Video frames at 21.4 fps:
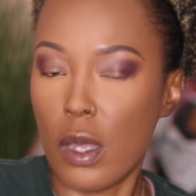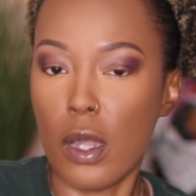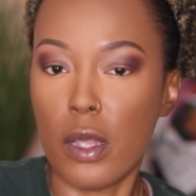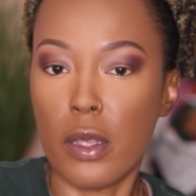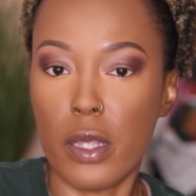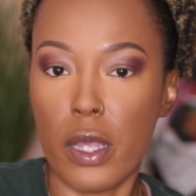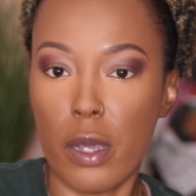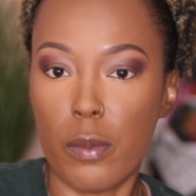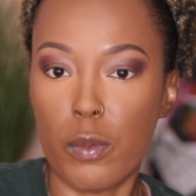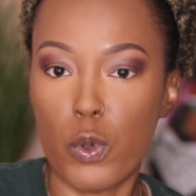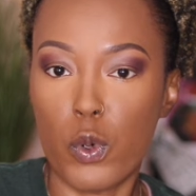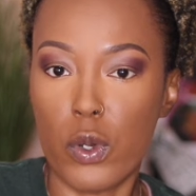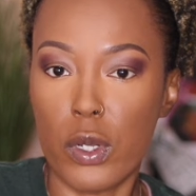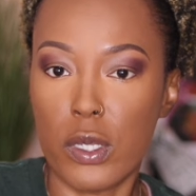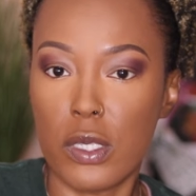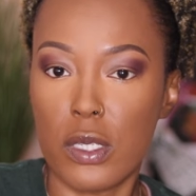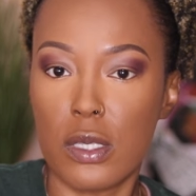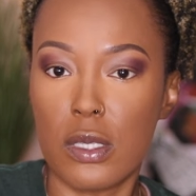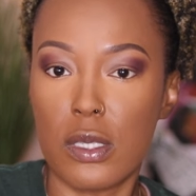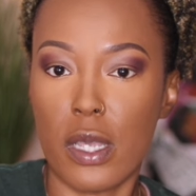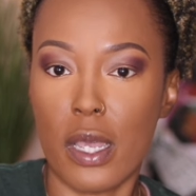Now I'm going
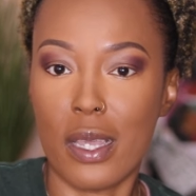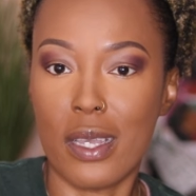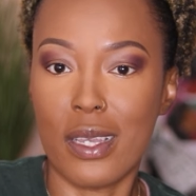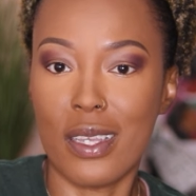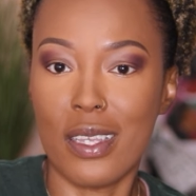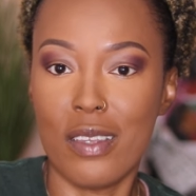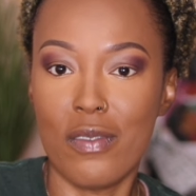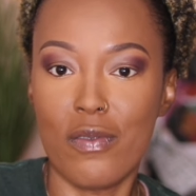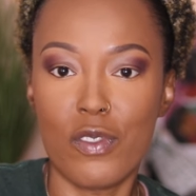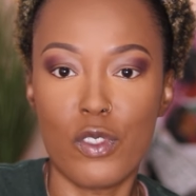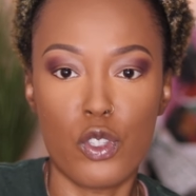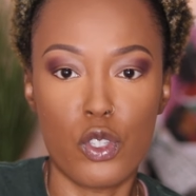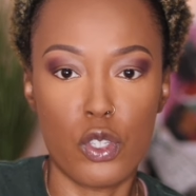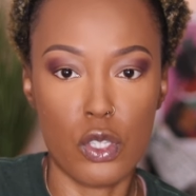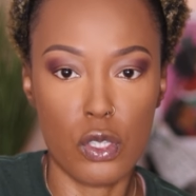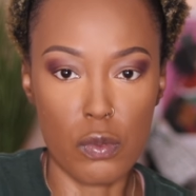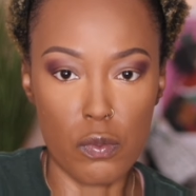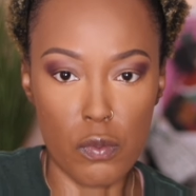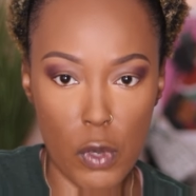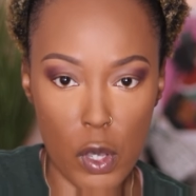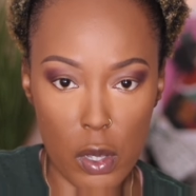to take an even
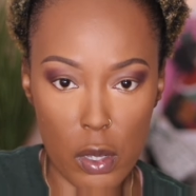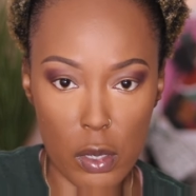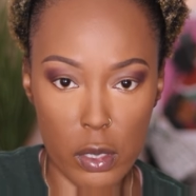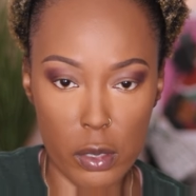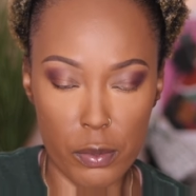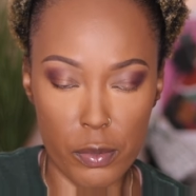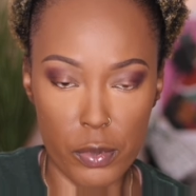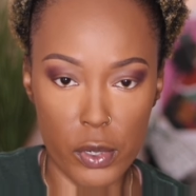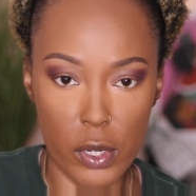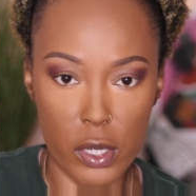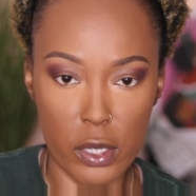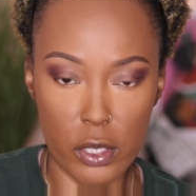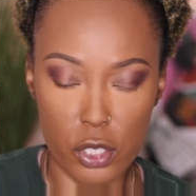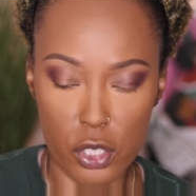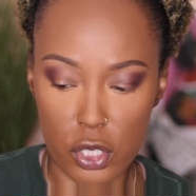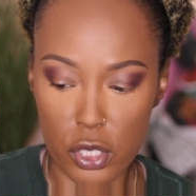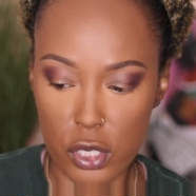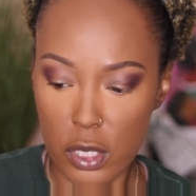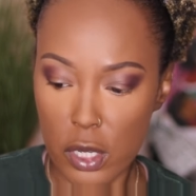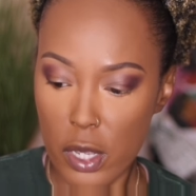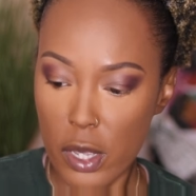smaller
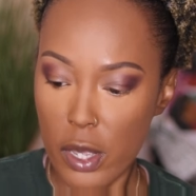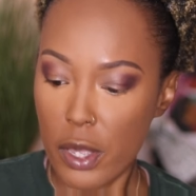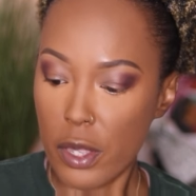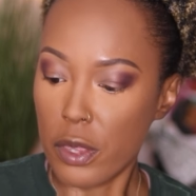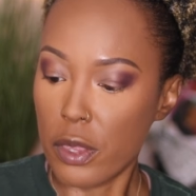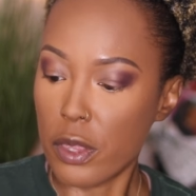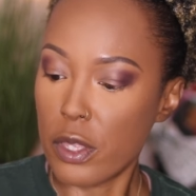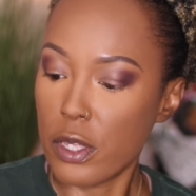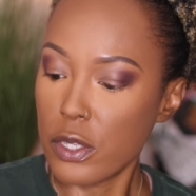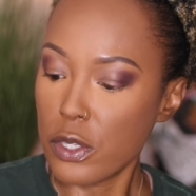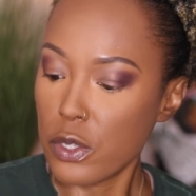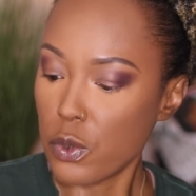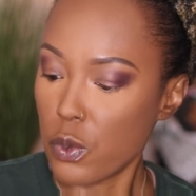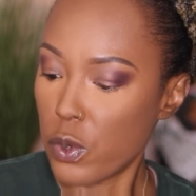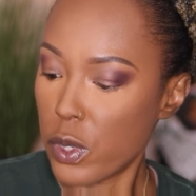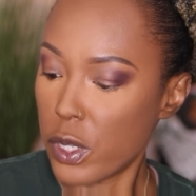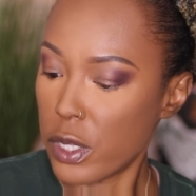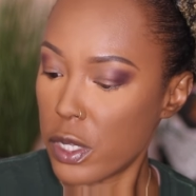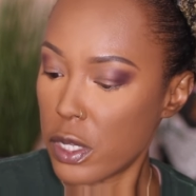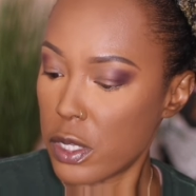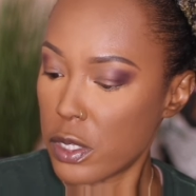brush. This
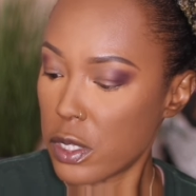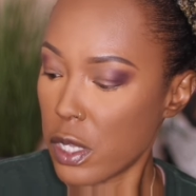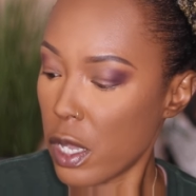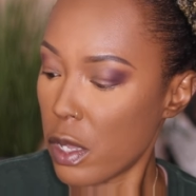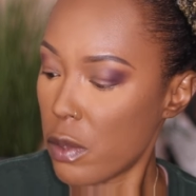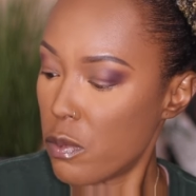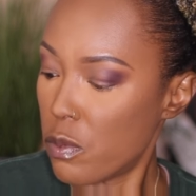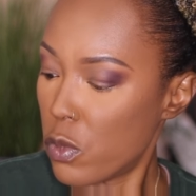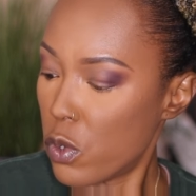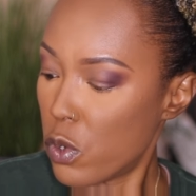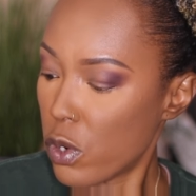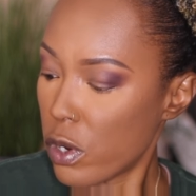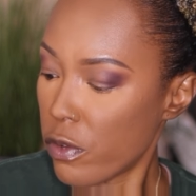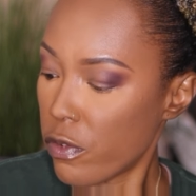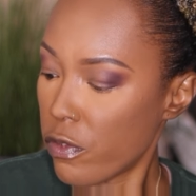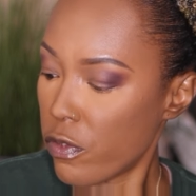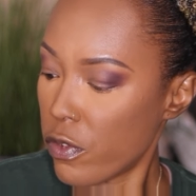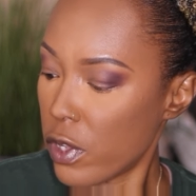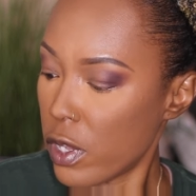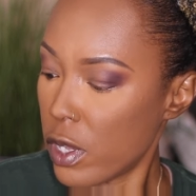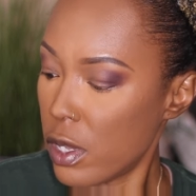one is a
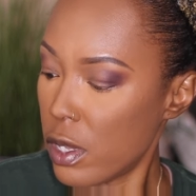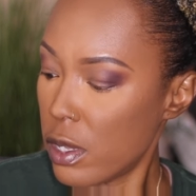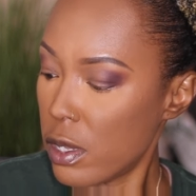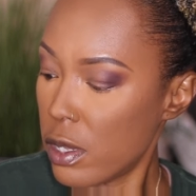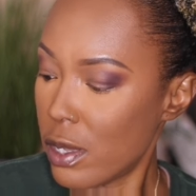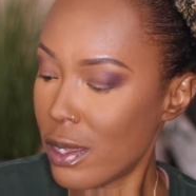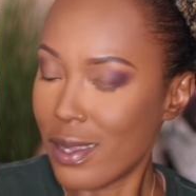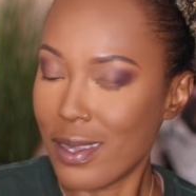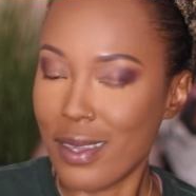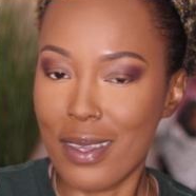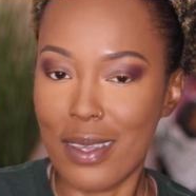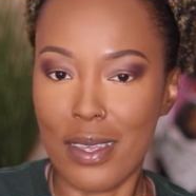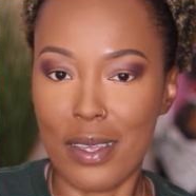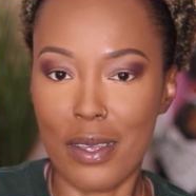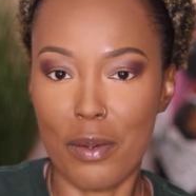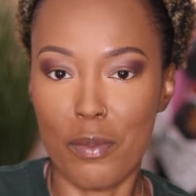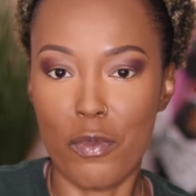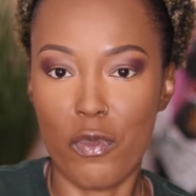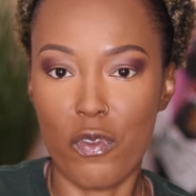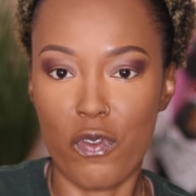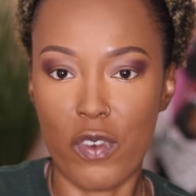Morphe
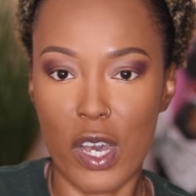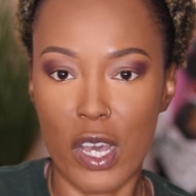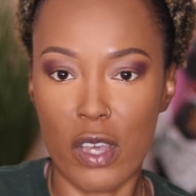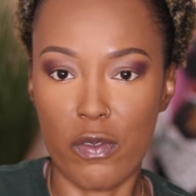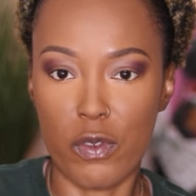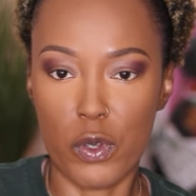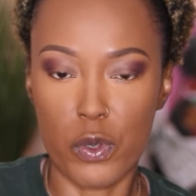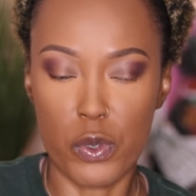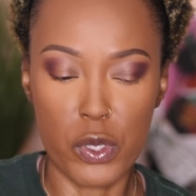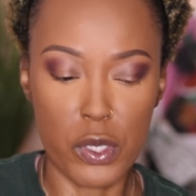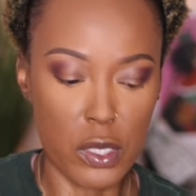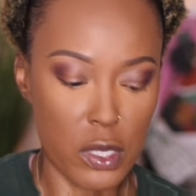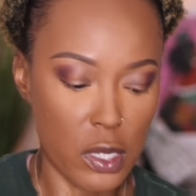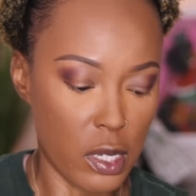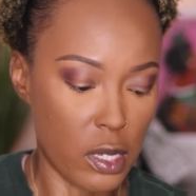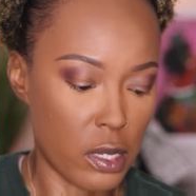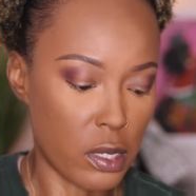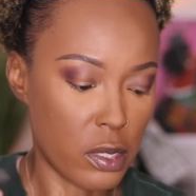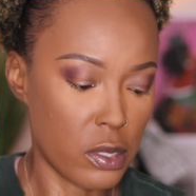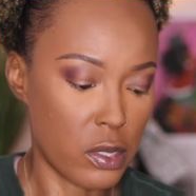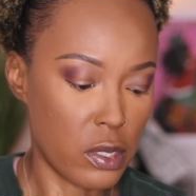
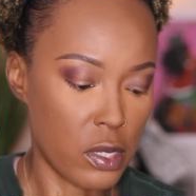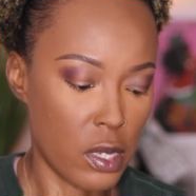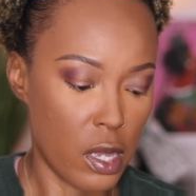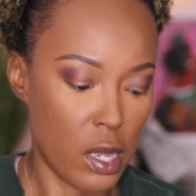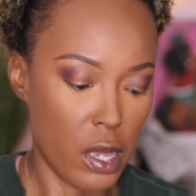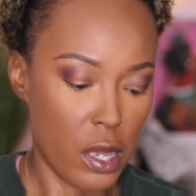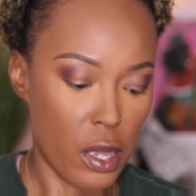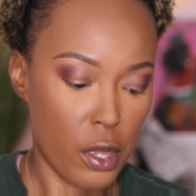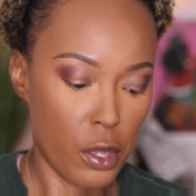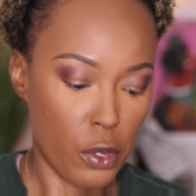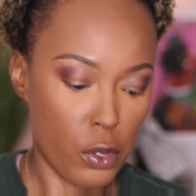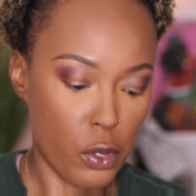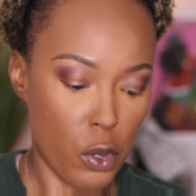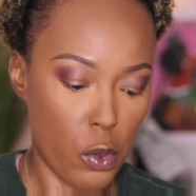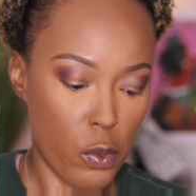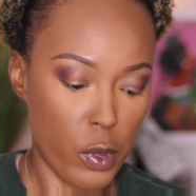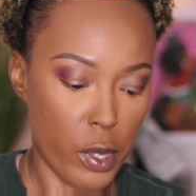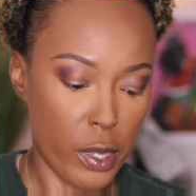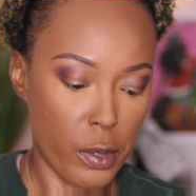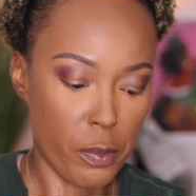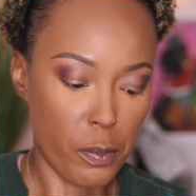M506
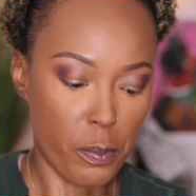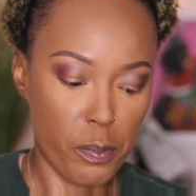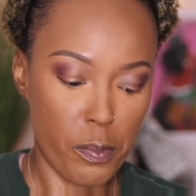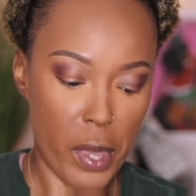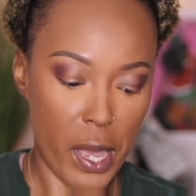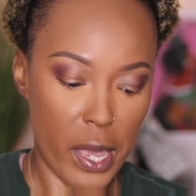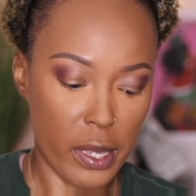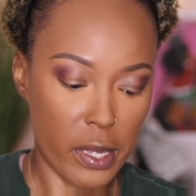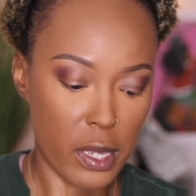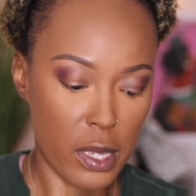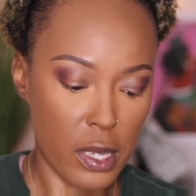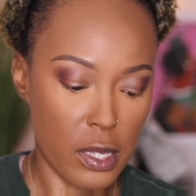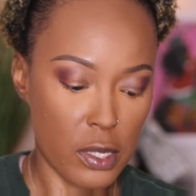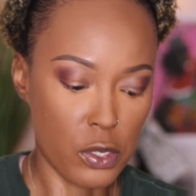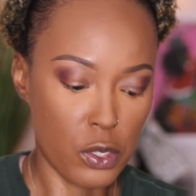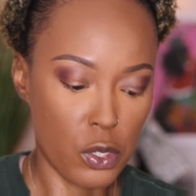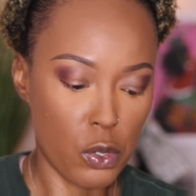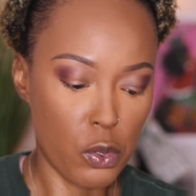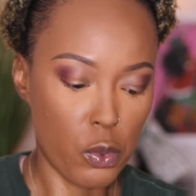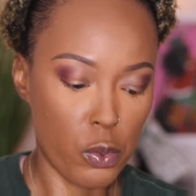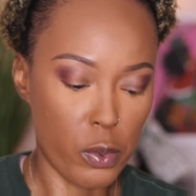going back
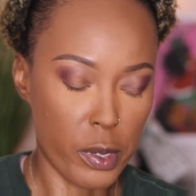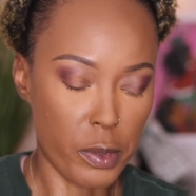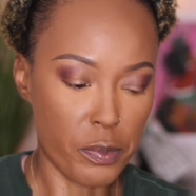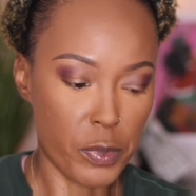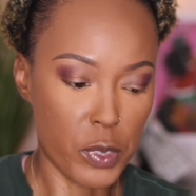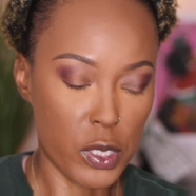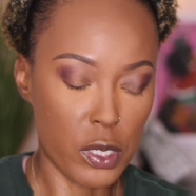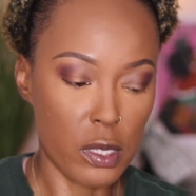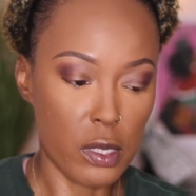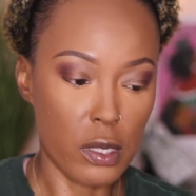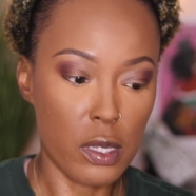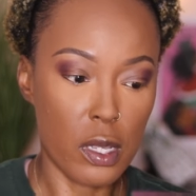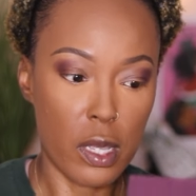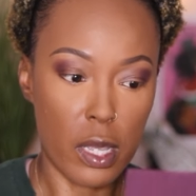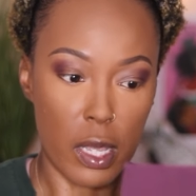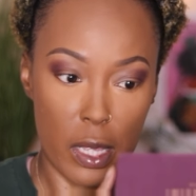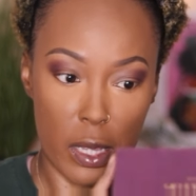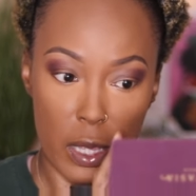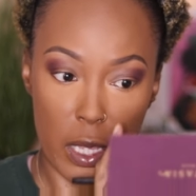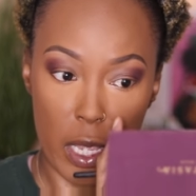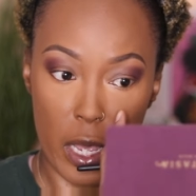into crimson
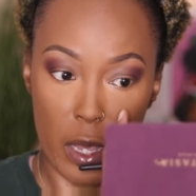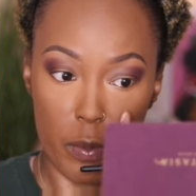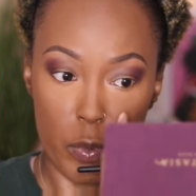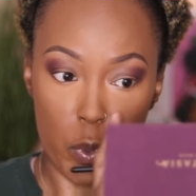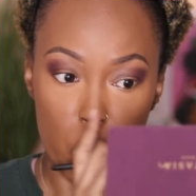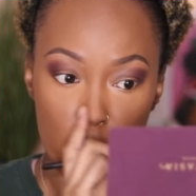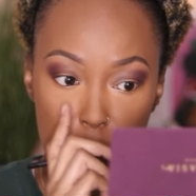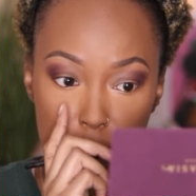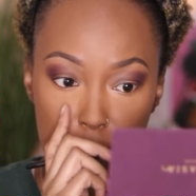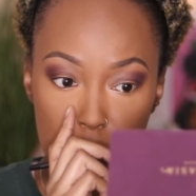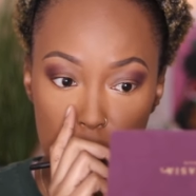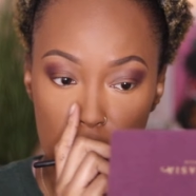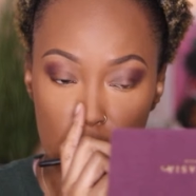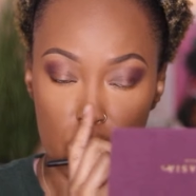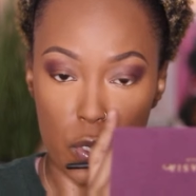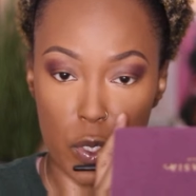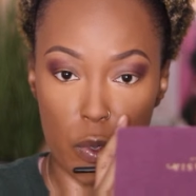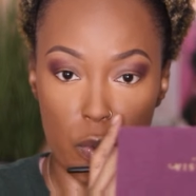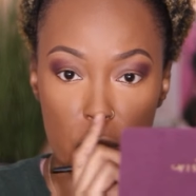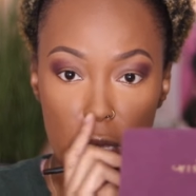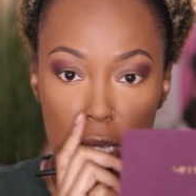and now I'm going to
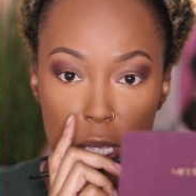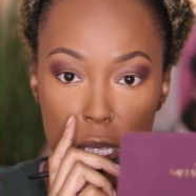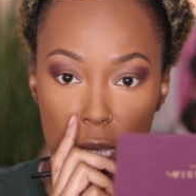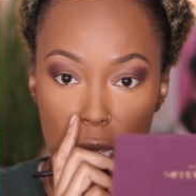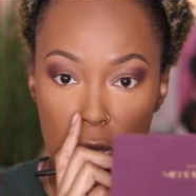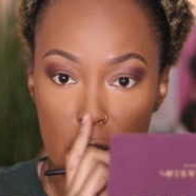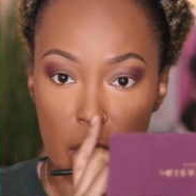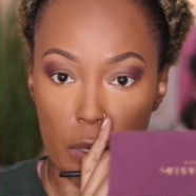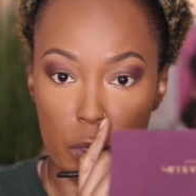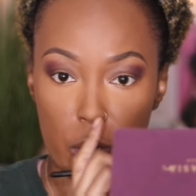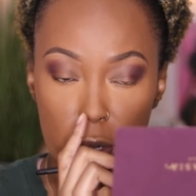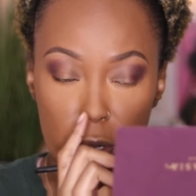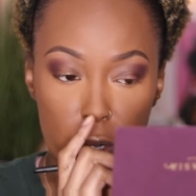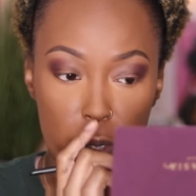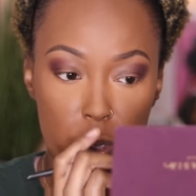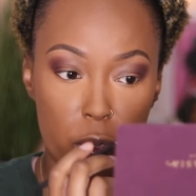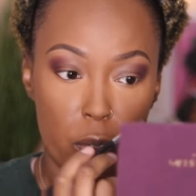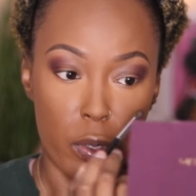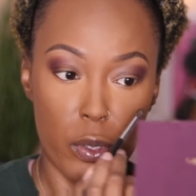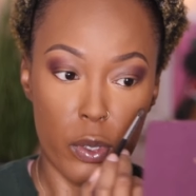do the inner